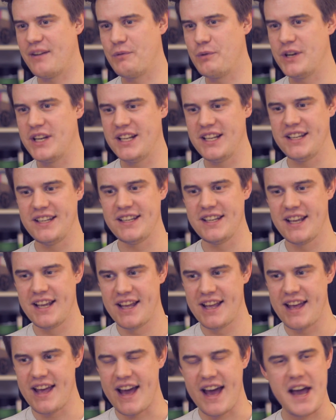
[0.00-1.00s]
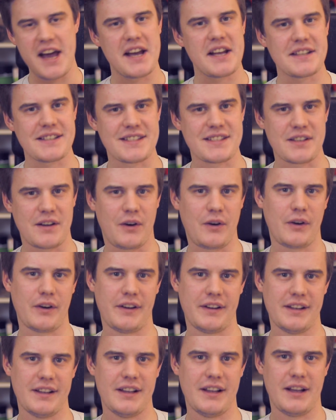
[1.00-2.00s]
really
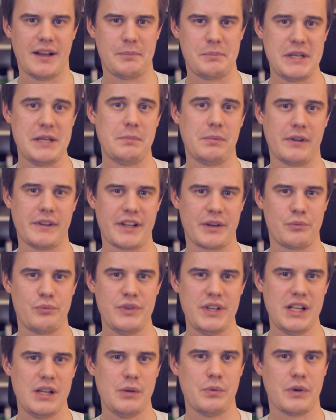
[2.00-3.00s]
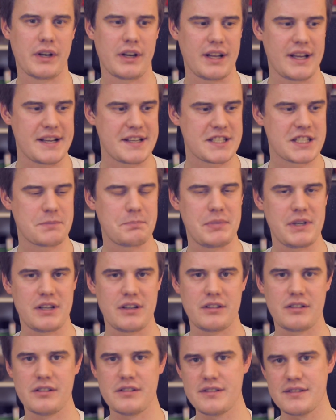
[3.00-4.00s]
hands-on people that really want to
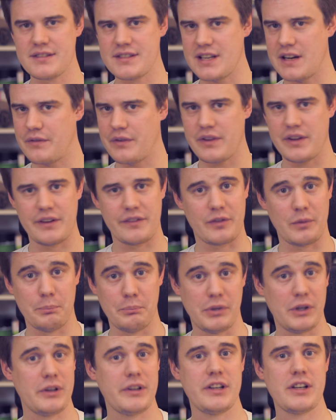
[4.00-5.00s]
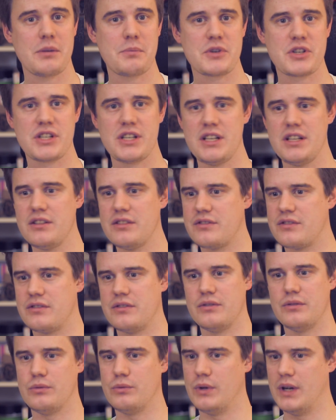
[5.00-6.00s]
experience everything from building the machine
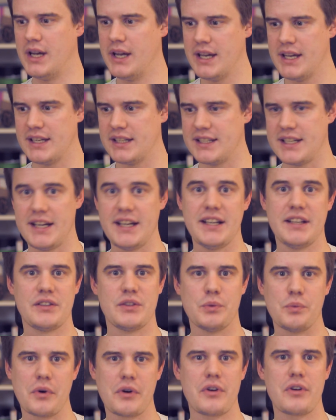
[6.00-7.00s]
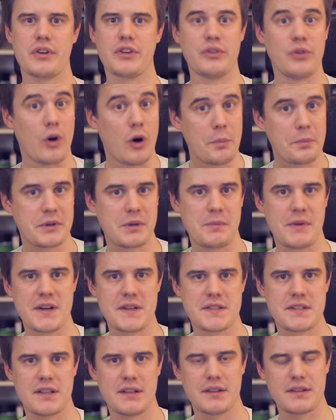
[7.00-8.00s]
to getting it to work, to
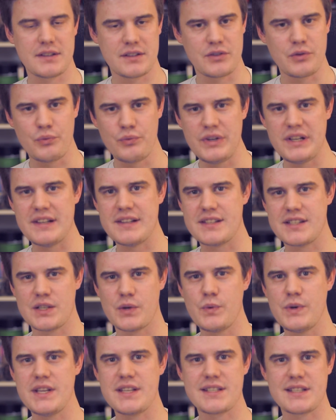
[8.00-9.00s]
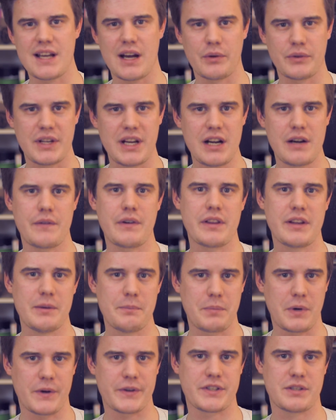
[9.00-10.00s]
optimize it, to really squeeze out
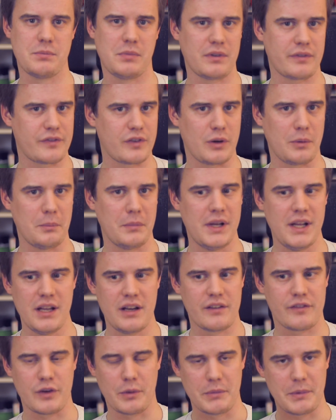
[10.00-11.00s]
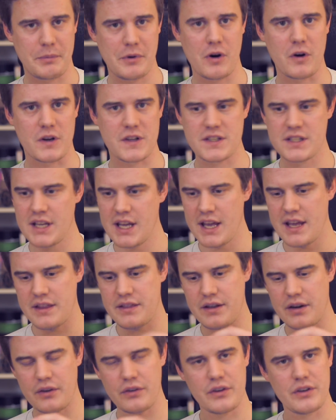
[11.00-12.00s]
everything possible from the parts.
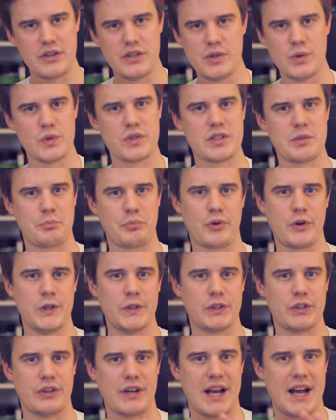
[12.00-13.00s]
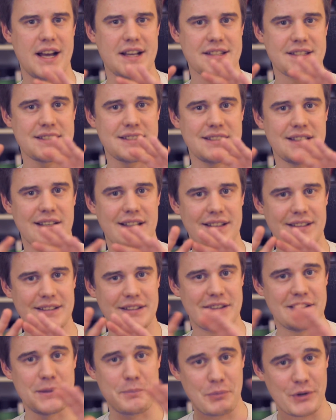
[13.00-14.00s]
They're going to use the printer as
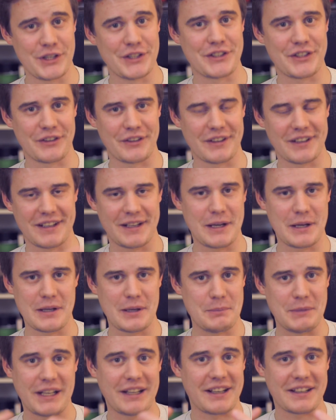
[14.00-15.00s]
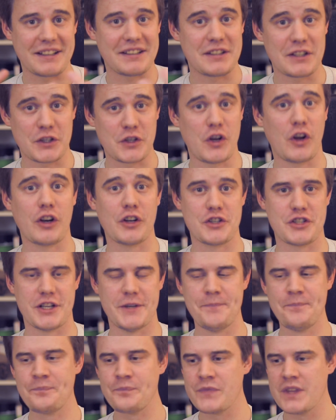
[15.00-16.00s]
the printer, like a
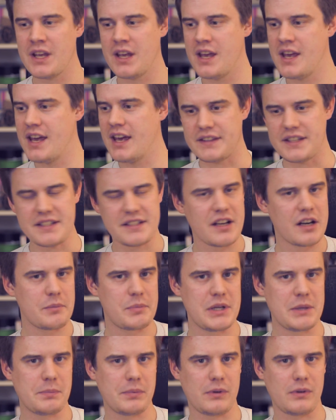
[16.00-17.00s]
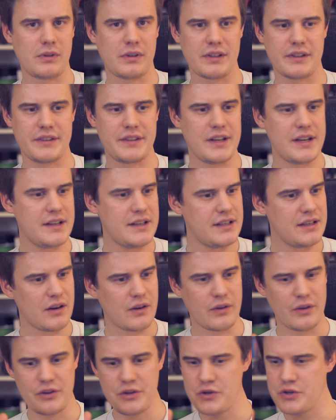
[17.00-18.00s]
technology. These kind of people, they
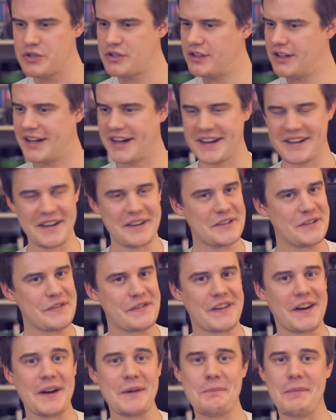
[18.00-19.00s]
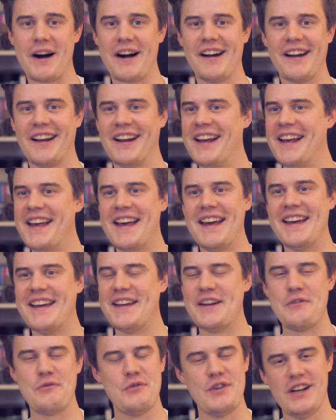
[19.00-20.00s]
are usually identified by
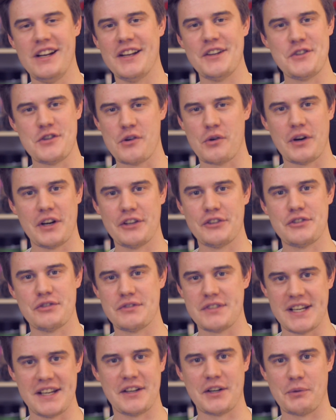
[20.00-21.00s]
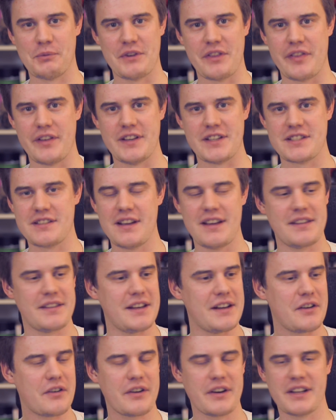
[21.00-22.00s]
really enjoying to tinker with things.
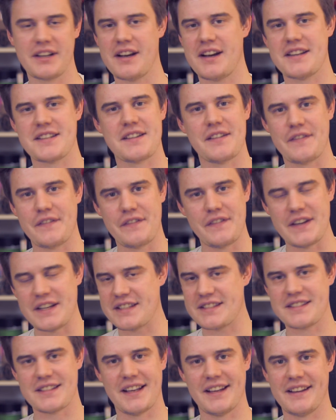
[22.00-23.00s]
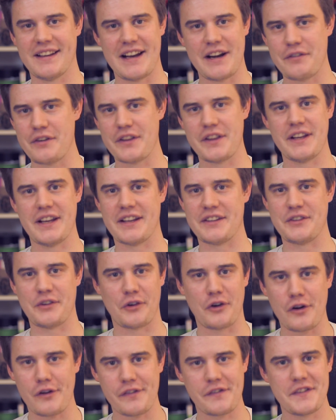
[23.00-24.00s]
They are the guys that fix everything at
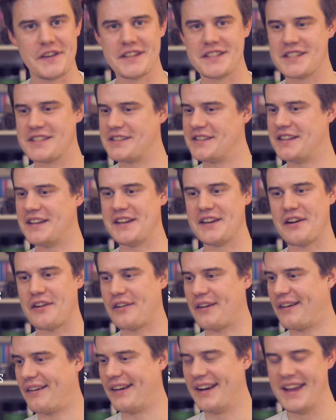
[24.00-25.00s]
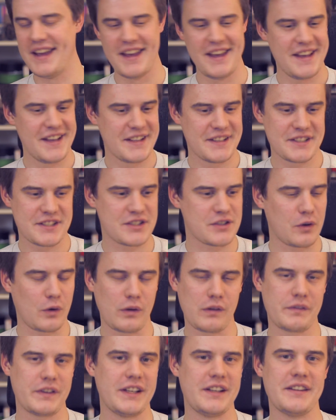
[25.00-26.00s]
your office. They are
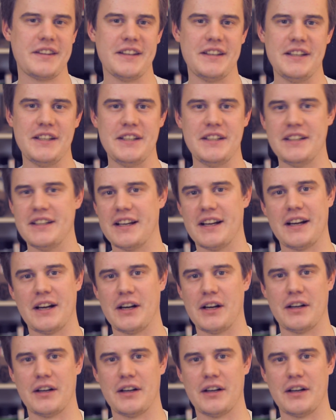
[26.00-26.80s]
solving the